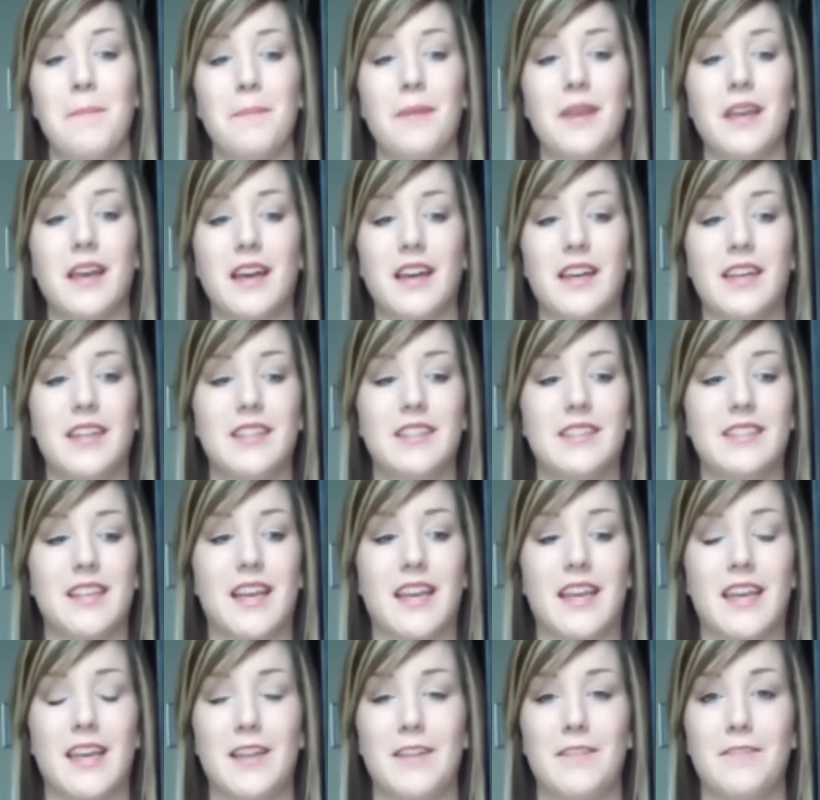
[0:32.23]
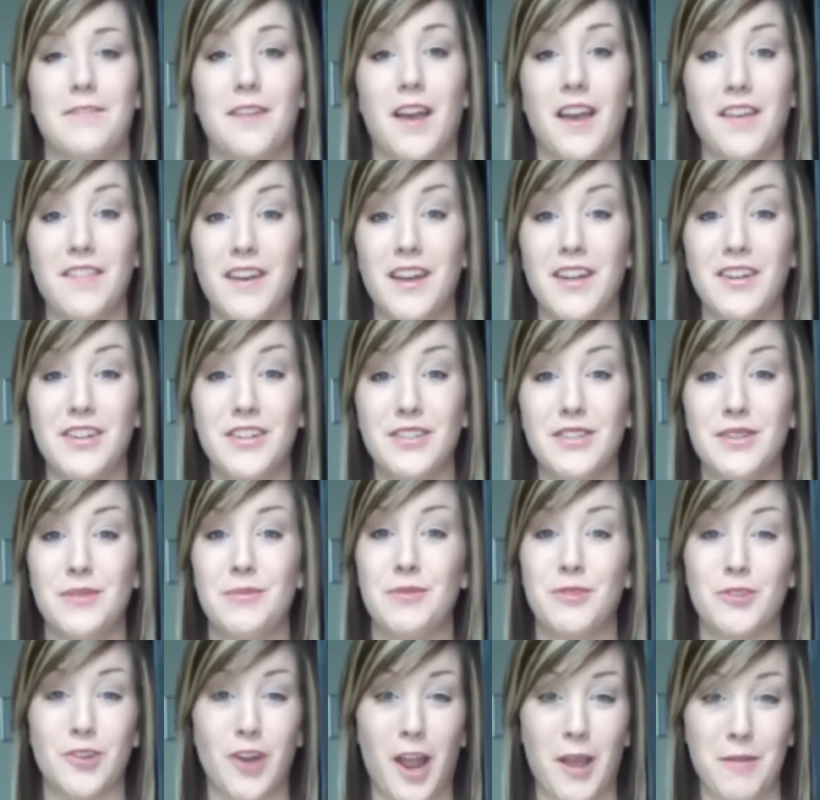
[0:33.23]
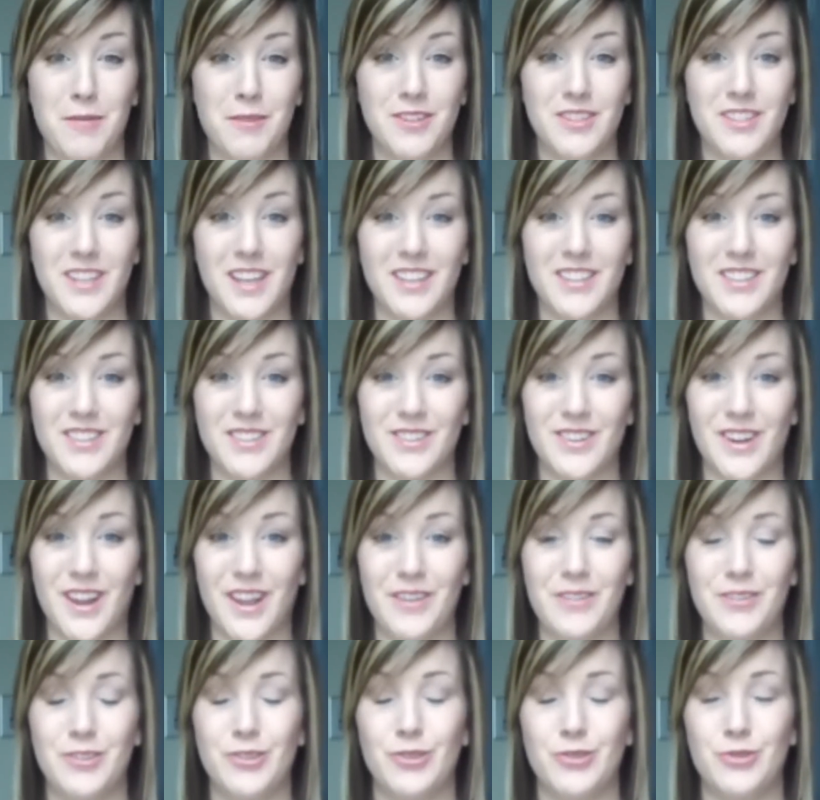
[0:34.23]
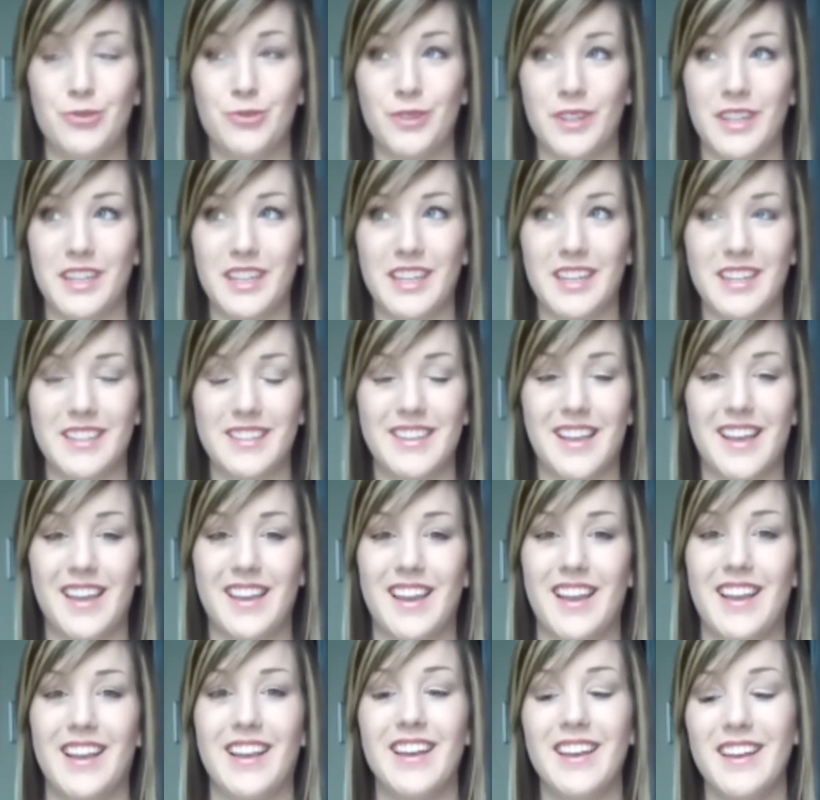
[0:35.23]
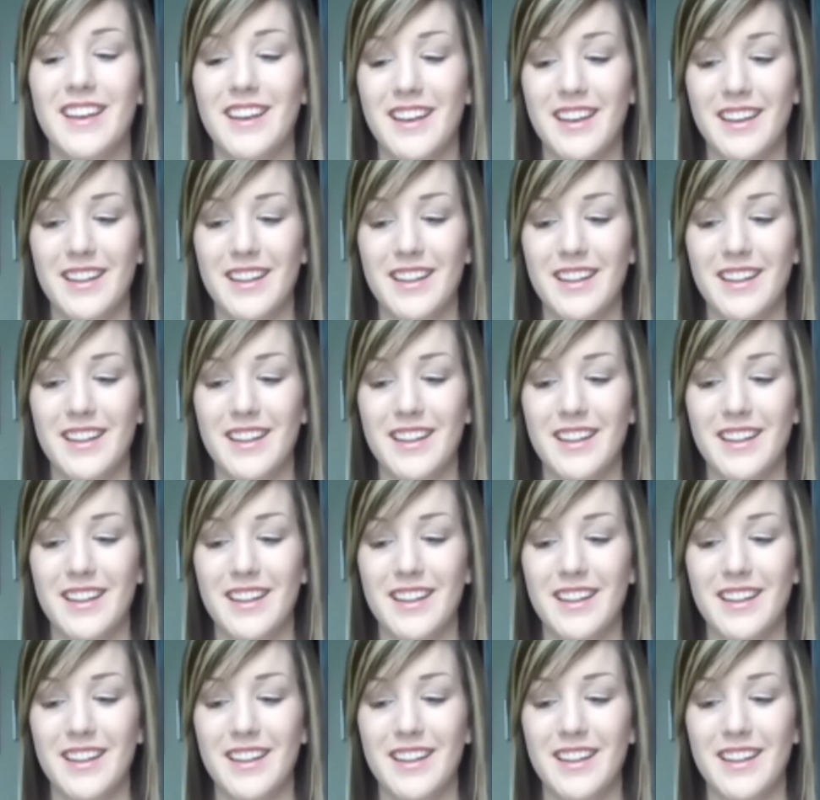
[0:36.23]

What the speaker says: because I hit 500 subscribers yesterday, which is really exciting.